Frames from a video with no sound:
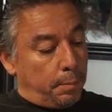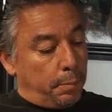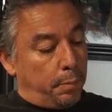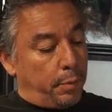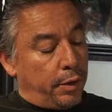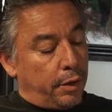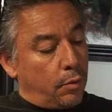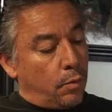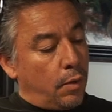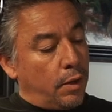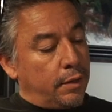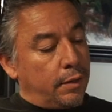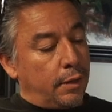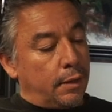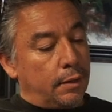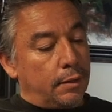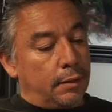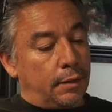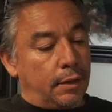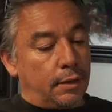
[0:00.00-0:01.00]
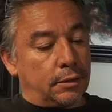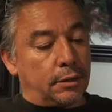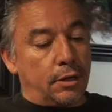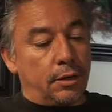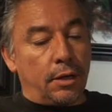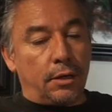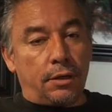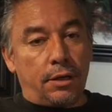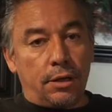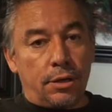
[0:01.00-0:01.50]
Pick one that is going
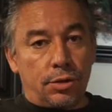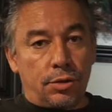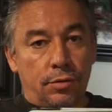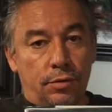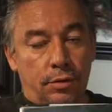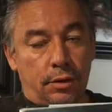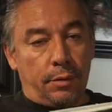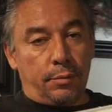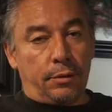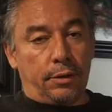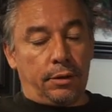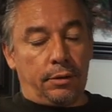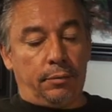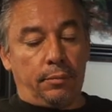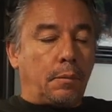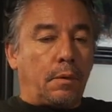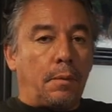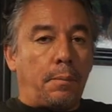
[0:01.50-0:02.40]
to teach you something.